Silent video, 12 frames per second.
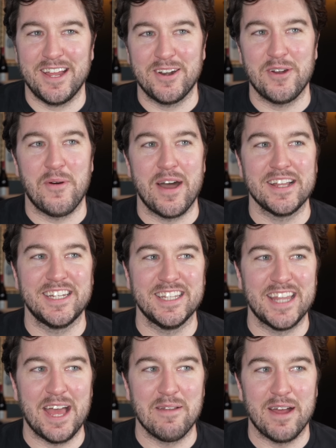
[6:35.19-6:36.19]
I don't know why I
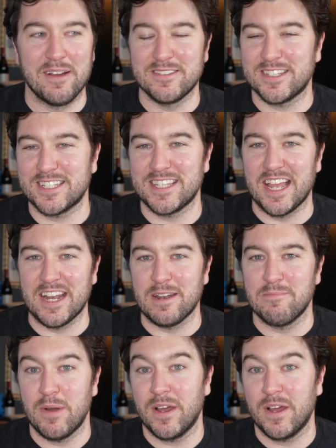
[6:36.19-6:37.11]
did that. I was excited.